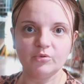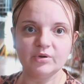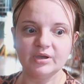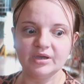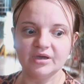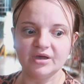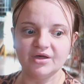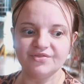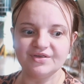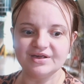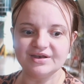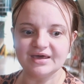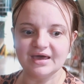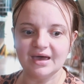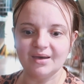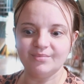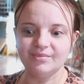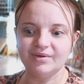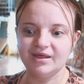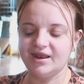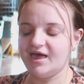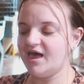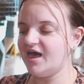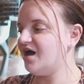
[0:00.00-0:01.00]
we can cut that
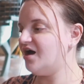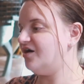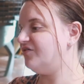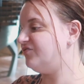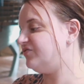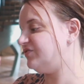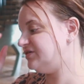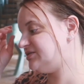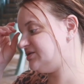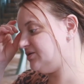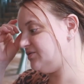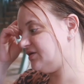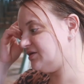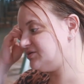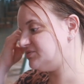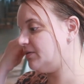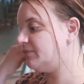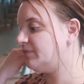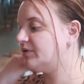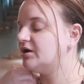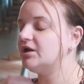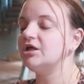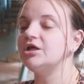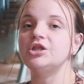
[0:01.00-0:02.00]
time in half. So that's
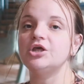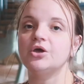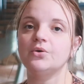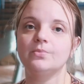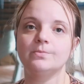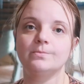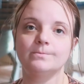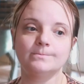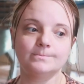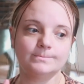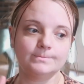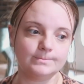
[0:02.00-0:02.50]
what we're gonna do.